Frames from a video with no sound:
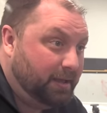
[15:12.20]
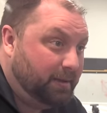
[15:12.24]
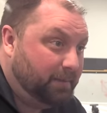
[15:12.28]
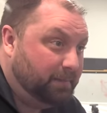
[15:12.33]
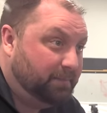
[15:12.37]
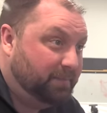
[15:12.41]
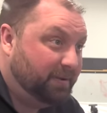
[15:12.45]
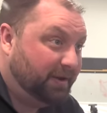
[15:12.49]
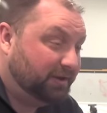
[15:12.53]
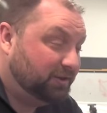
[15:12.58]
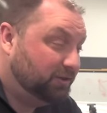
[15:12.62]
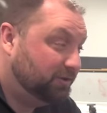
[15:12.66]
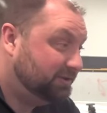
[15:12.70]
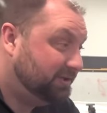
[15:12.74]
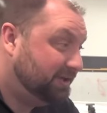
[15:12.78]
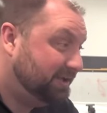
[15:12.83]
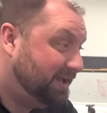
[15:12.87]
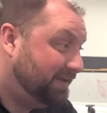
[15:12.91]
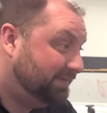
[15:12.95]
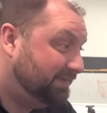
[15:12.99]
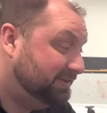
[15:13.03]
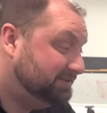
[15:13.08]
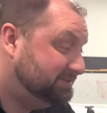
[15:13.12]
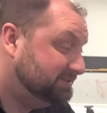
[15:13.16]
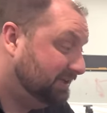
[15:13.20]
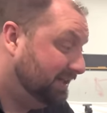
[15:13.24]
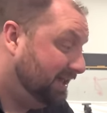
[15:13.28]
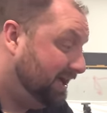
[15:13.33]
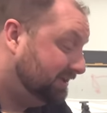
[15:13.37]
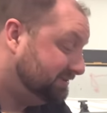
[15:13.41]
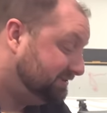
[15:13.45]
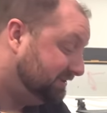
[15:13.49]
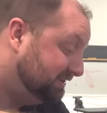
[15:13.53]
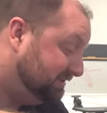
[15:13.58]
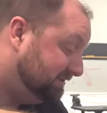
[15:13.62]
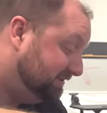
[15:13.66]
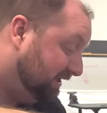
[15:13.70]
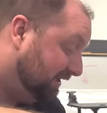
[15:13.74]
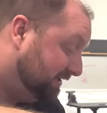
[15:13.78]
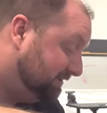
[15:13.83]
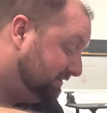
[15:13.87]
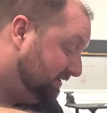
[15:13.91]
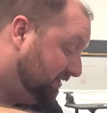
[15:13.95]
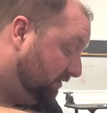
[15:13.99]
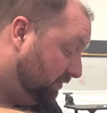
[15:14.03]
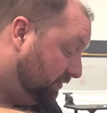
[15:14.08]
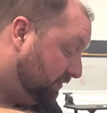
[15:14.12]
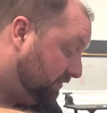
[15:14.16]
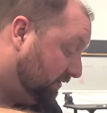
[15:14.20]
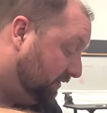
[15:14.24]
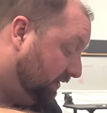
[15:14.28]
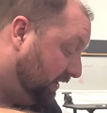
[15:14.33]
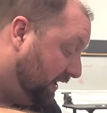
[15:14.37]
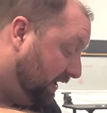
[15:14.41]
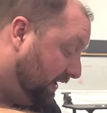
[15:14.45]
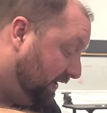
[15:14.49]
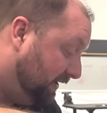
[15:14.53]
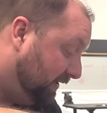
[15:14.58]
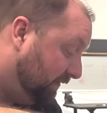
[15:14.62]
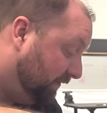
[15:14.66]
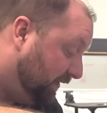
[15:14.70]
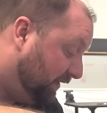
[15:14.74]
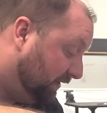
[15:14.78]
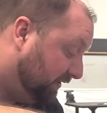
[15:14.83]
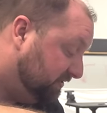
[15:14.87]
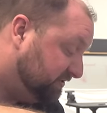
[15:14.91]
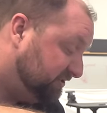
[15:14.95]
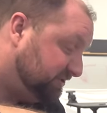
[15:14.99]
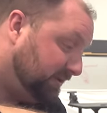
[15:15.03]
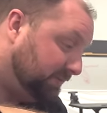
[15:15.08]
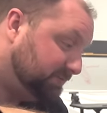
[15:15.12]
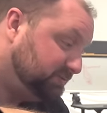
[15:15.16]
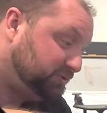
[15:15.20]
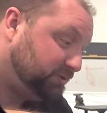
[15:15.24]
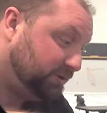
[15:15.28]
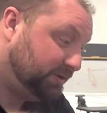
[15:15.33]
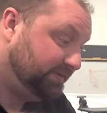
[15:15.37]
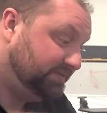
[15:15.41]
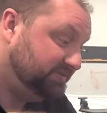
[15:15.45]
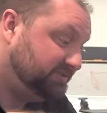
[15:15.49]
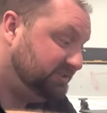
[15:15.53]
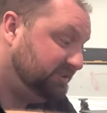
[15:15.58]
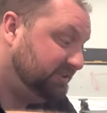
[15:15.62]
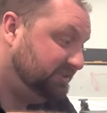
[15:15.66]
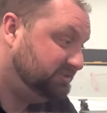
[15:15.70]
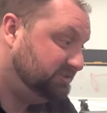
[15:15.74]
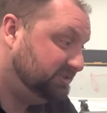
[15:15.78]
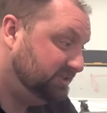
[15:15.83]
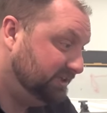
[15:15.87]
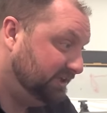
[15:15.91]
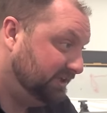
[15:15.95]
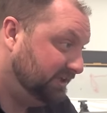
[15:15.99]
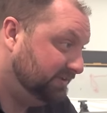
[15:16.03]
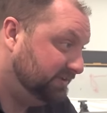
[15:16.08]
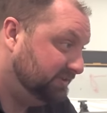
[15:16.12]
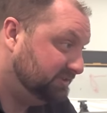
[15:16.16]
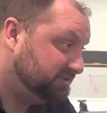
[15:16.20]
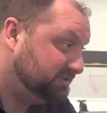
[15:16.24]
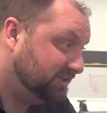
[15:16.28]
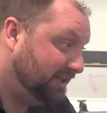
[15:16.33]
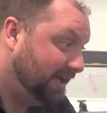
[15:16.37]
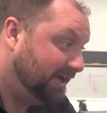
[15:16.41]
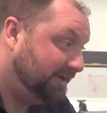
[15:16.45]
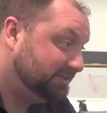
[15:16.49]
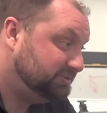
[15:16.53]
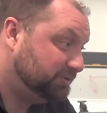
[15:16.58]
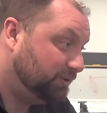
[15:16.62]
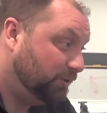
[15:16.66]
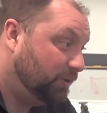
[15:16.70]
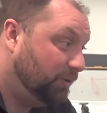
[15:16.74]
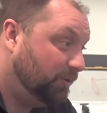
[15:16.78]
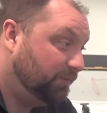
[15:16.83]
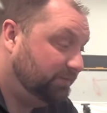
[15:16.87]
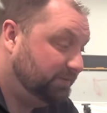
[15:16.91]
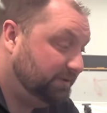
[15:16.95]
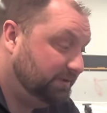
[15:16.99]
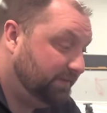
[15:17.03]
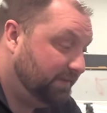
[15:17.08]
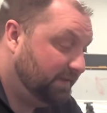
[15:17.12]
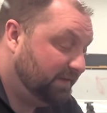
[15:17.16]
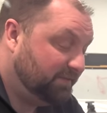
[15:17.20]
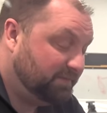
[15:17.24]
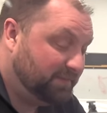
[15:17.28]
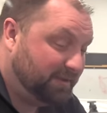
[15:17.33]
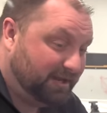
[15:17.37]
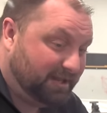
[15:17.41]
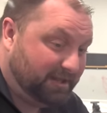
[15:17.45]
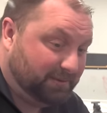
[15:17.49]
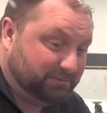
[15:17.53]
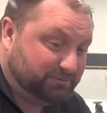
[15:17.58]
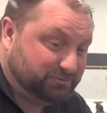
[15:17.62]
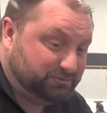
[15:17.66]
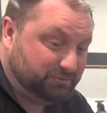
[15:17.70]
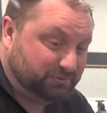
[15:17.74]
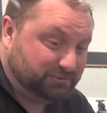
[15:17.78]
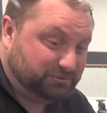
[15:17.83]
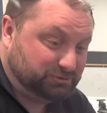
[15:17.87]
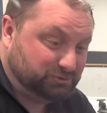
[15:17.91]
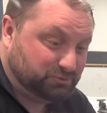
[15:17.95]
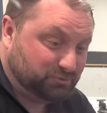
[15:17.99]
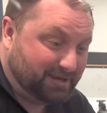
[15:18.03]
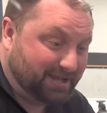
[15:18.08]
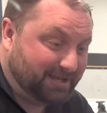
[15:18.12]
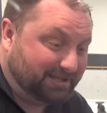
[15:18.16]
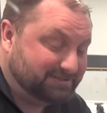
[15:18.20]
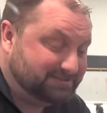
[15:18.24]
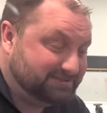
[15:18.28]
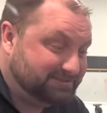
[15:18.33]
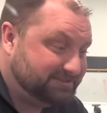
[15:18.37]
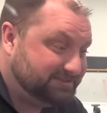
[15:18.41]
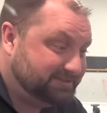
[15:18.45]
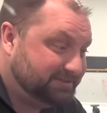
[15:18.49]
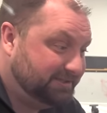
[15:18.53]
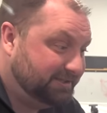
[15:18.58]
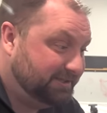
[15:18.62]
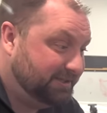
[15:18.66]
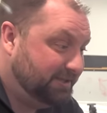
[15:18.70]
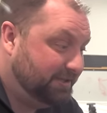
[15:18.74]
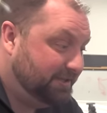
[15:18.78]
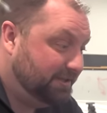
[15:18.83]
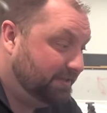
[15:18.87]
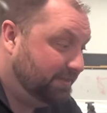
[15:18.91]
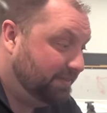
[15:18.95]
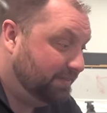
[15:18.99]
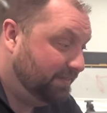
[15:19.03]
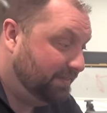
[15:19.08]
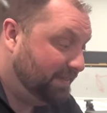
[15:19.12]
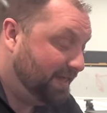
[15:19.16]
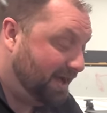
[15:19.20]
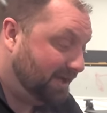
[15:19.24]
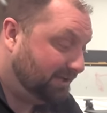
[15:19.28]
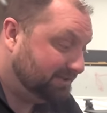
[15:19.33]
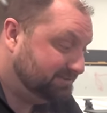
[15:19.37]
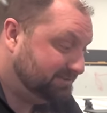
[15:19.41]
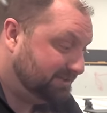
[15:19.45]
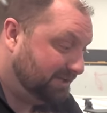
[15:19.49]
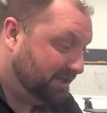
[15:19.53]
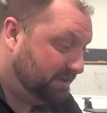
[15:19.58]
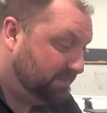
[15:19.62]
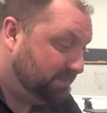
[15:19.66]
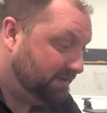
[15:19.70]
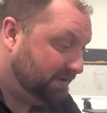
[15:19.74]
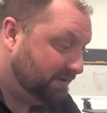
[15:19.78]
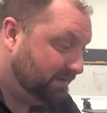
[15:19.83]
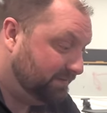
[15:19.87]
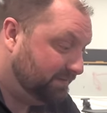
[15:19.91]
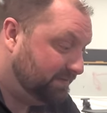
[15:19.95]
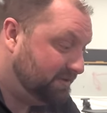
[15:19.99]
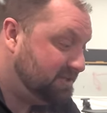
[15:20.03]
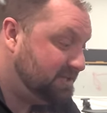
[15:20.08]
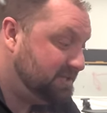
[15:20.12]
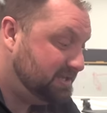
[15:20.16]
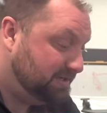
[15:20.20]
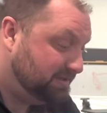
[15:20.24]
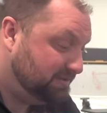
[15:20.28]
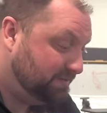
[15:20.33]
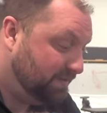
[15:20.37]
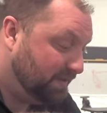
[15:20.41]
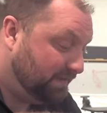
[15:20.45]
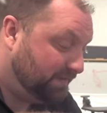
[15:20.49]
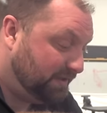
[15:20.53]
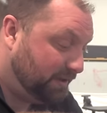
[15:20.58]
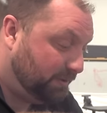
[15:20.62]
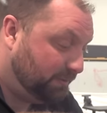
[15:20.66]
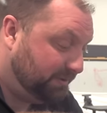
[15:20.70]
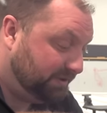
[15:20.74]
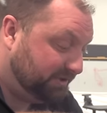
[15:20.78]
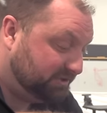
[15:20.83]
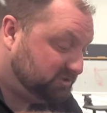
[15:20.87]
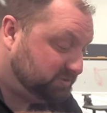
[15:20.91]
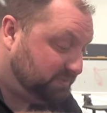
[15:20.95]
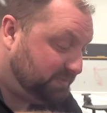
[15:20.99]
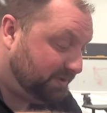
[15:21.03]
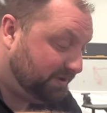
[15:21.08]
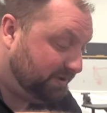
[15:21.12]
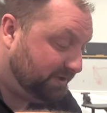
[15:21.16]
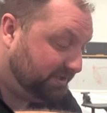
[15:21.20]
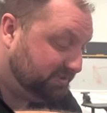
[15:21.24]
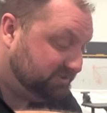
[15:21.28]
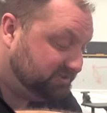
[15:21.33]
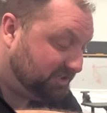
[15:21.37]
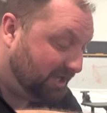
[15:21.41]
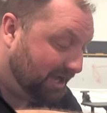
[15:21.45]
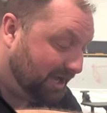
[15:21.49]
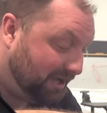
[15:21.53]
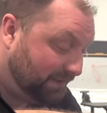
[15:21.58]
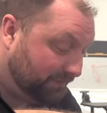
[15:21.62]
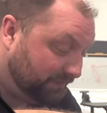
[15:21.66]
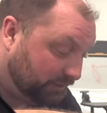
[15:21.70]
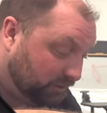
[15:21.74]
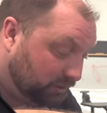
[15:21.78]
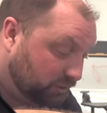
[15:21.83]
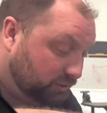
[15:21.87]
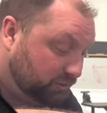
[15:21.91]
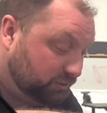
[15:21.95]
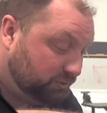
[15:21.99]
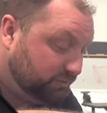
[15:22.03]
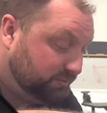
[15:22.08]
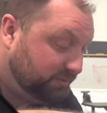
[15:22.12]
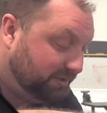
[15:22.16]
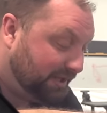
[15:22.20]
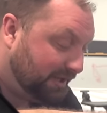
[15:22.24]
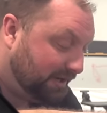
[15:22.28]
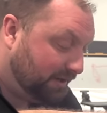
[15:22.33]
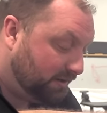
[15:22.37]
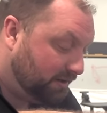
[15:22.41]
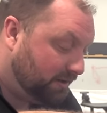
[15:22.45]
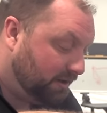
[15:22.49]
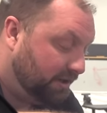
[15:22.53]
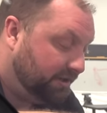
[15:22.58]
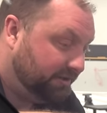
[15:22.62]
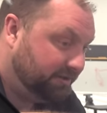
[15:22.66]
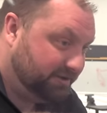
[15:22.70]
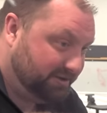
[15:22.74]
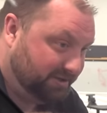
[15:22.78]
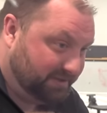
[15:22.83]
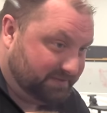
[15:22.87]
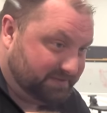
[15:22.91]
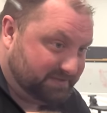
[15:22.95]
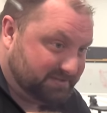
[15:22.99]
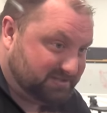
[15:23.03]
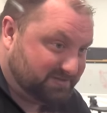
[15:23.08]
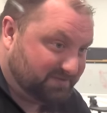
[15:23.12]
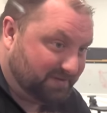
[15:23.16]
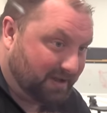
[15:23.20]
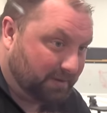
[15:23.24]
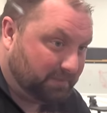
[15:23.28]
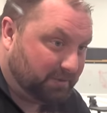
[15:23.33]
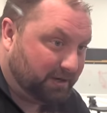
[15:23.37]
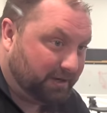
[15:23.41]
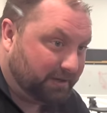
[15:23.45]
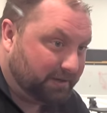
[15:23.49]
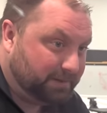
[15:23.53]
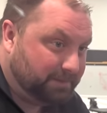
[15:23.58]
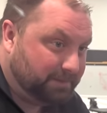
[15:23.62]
But looking at this glass, it does look like there is some sort of tinting in this glass, so hopefully they've been able to address that type of heat that they would experience on the glue layer underneath this fabric.